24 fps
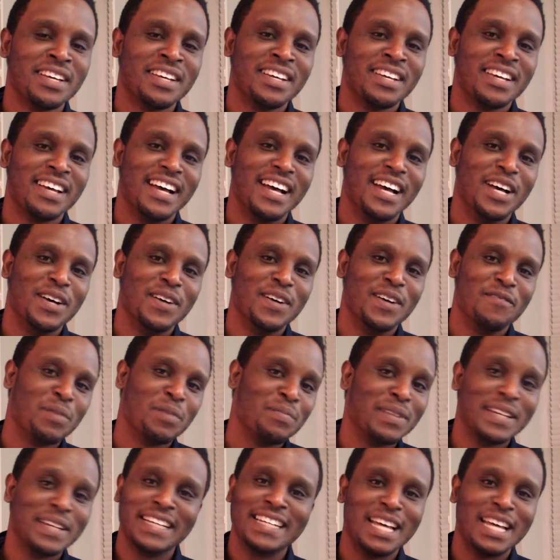
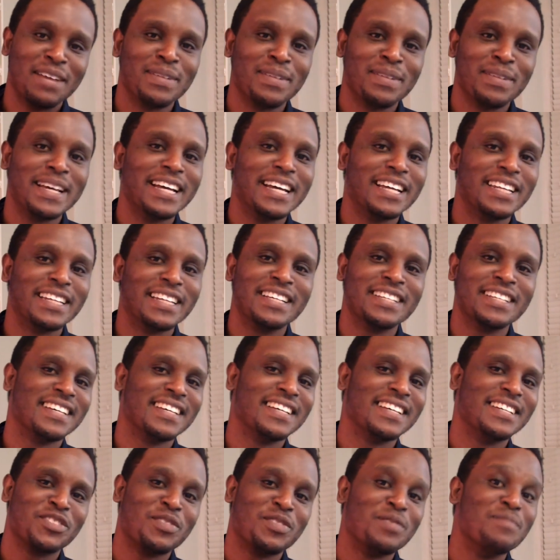playlist, and
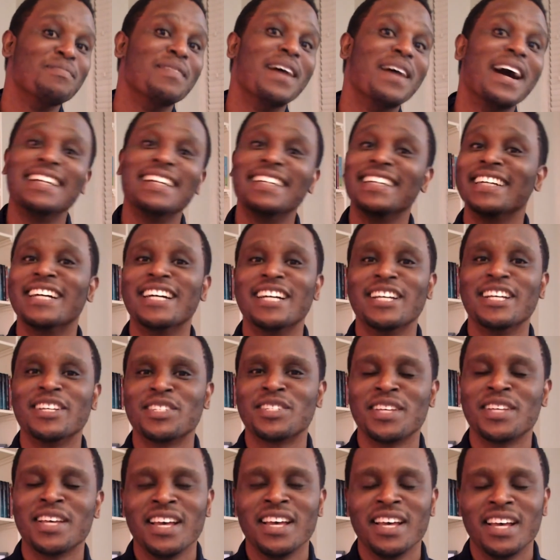it's reminding us
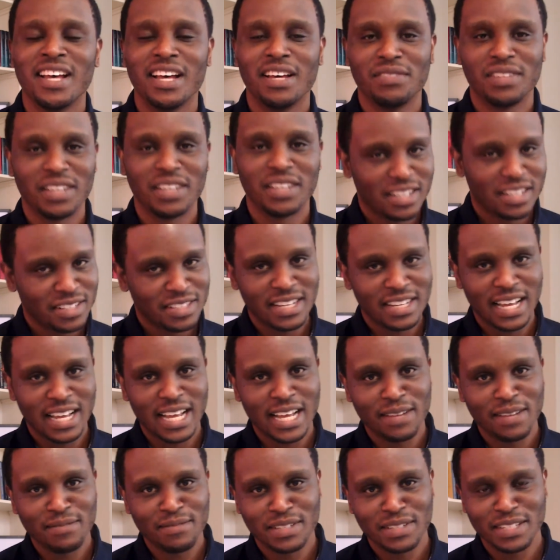of the good
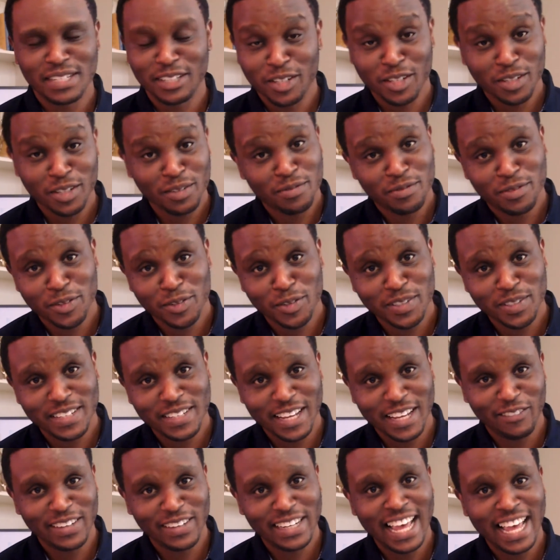times and the good food that
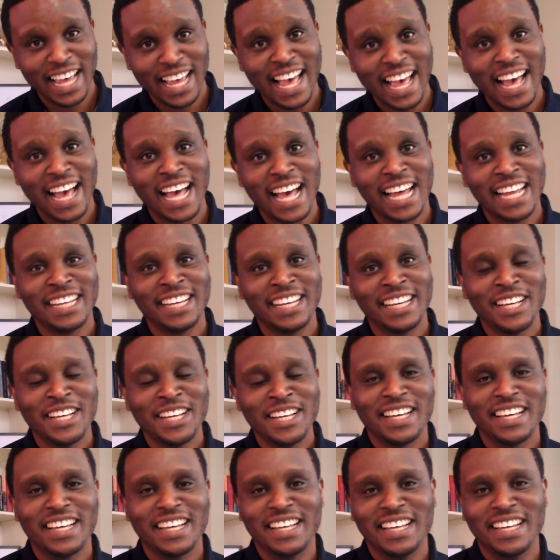we had
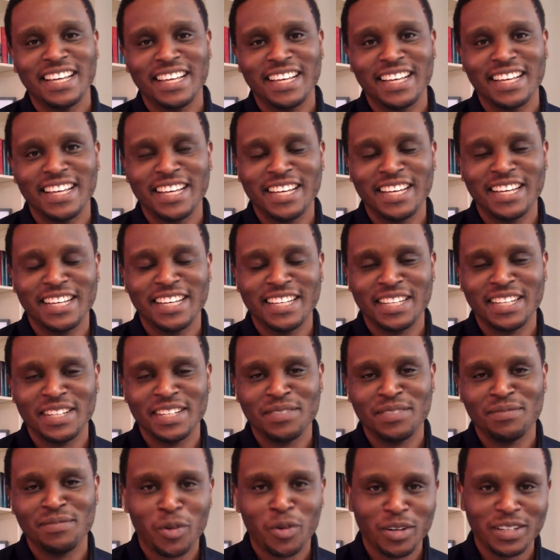in
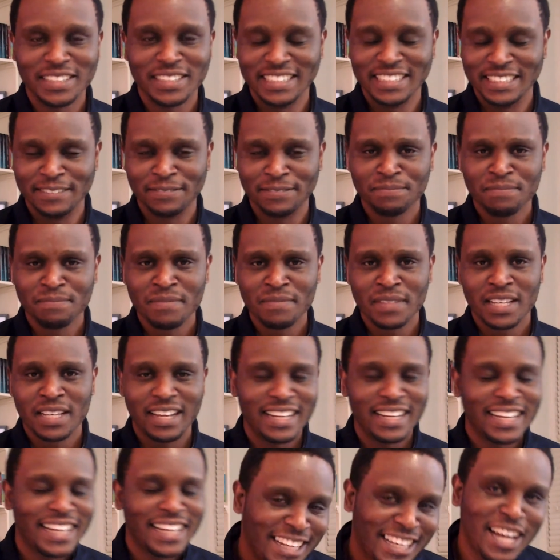Portland. And
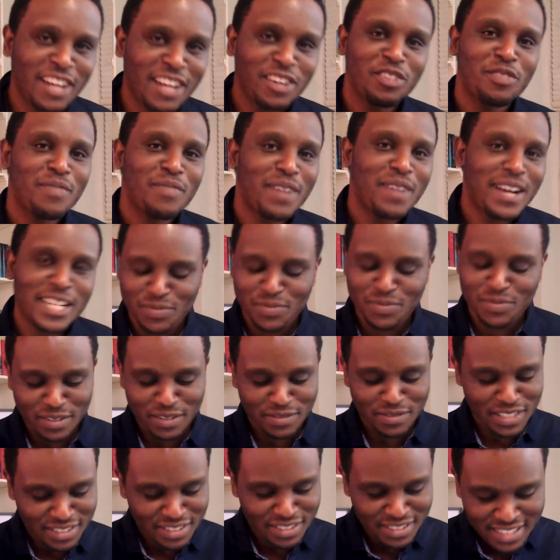it kind of reminds me of
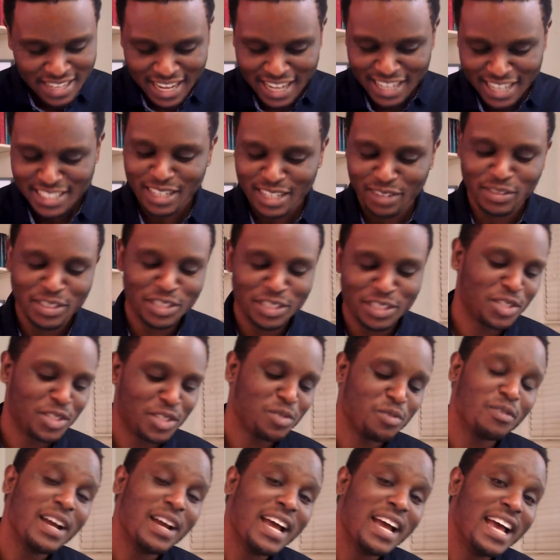this text that we just
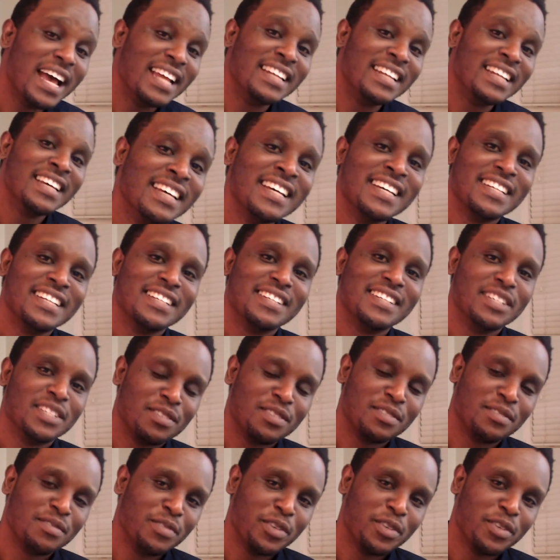read,
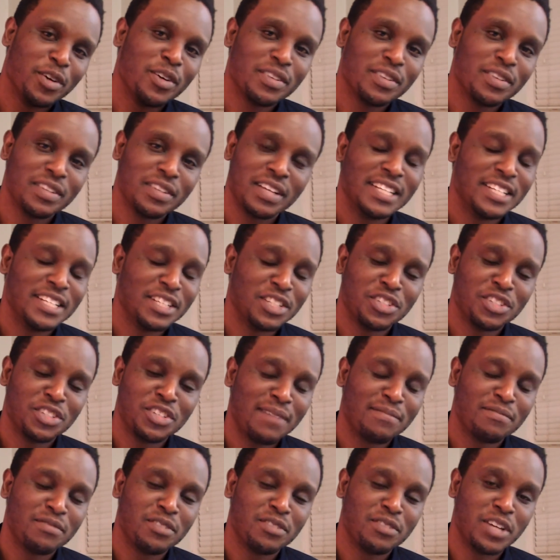chapter
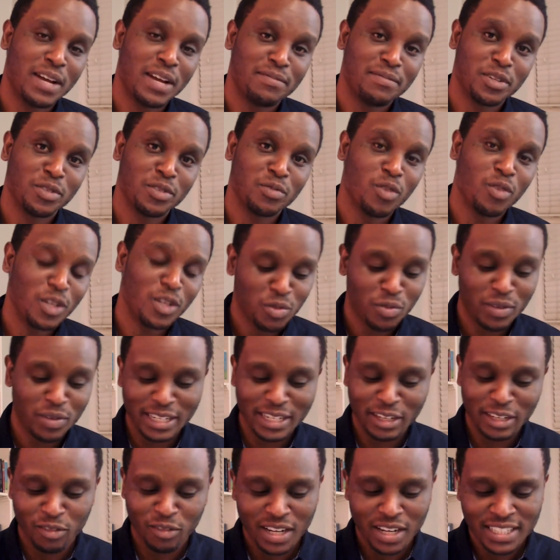
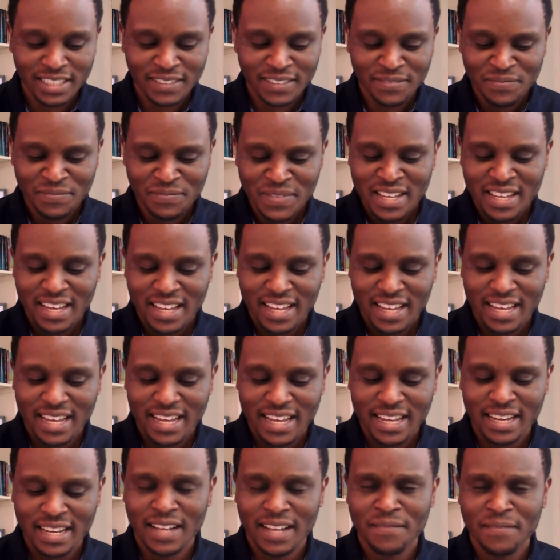121.
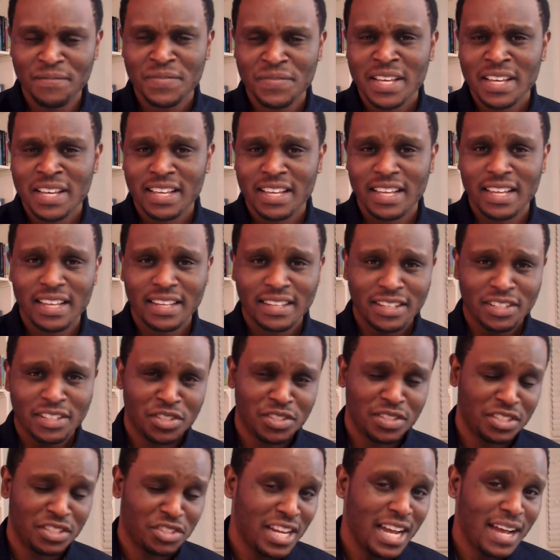And this
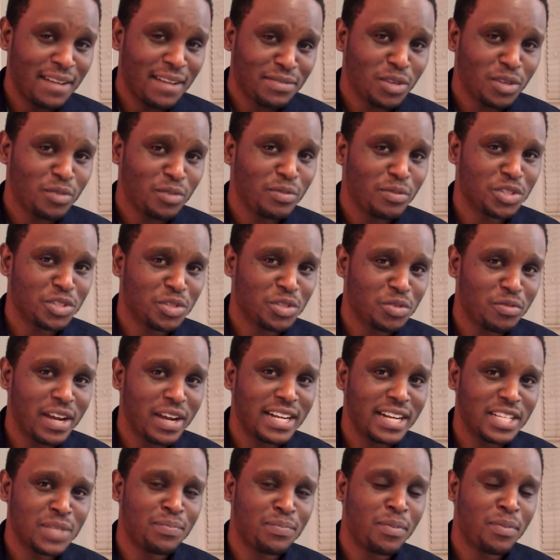chapter we just read
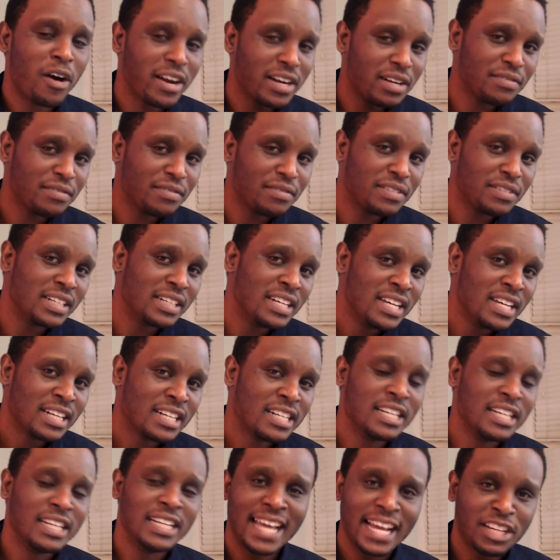is part of a
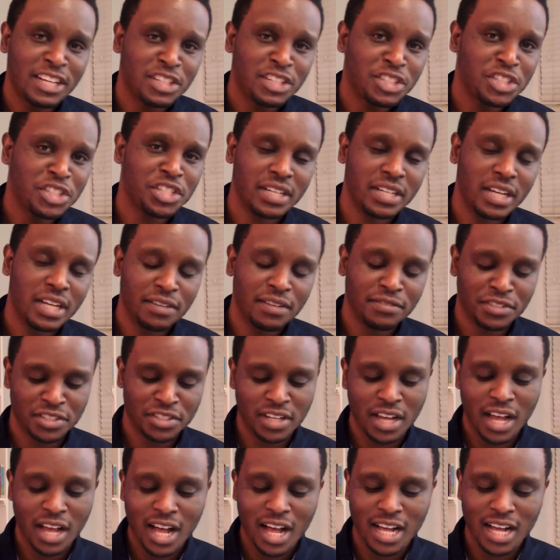collection of
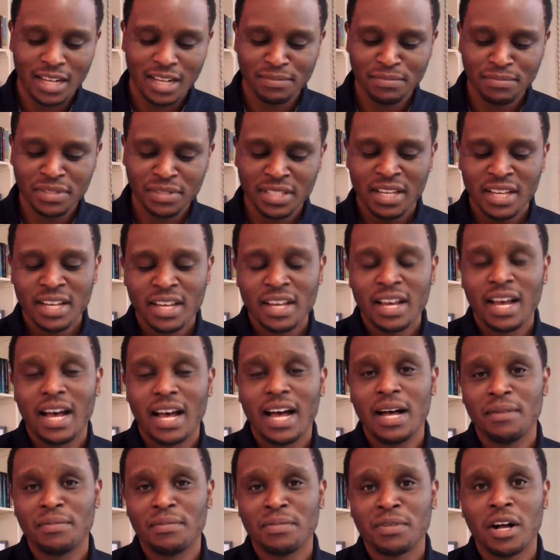psalms
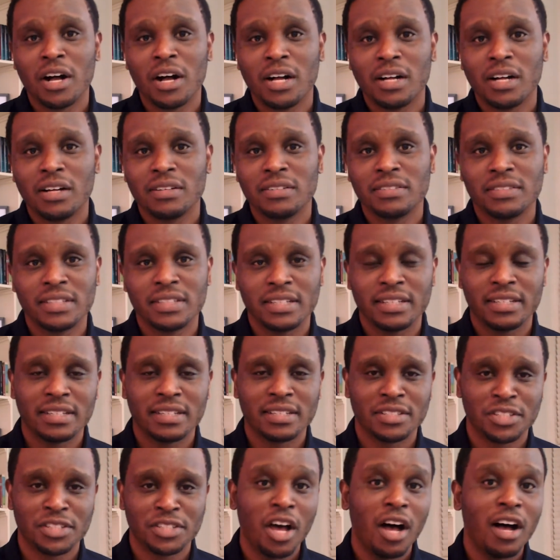called the
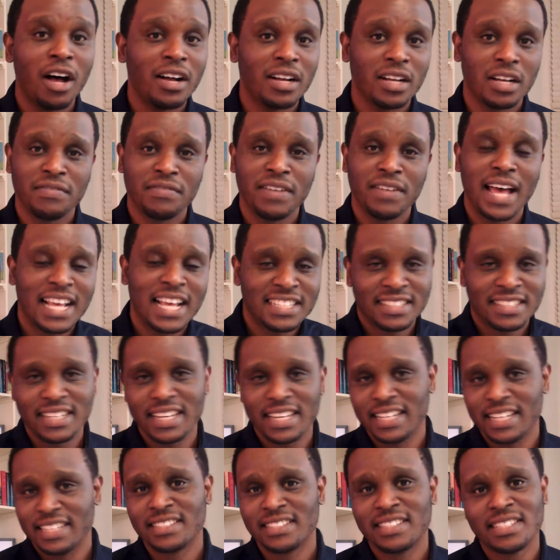Song of
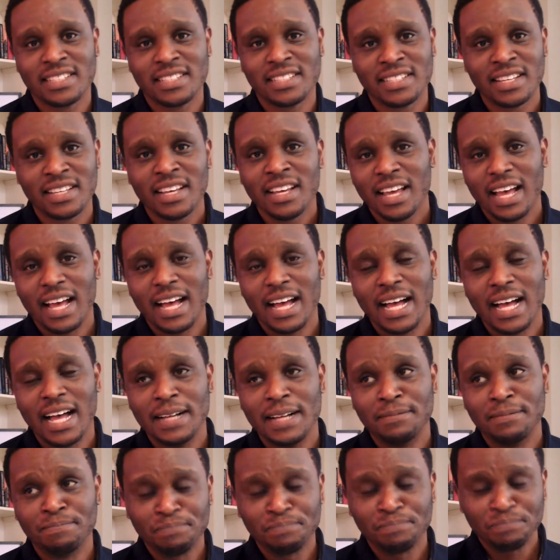Ascents.
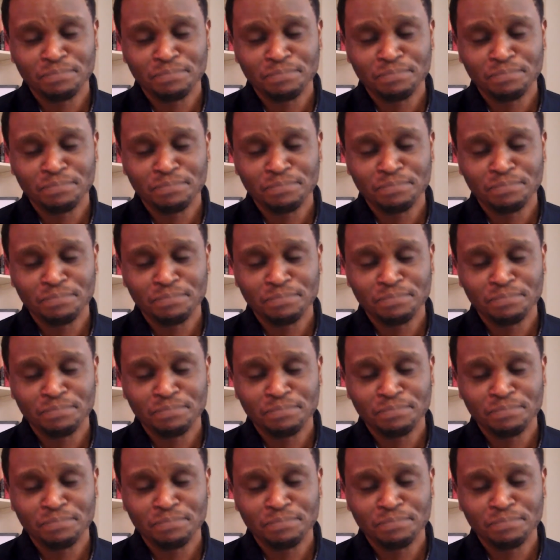And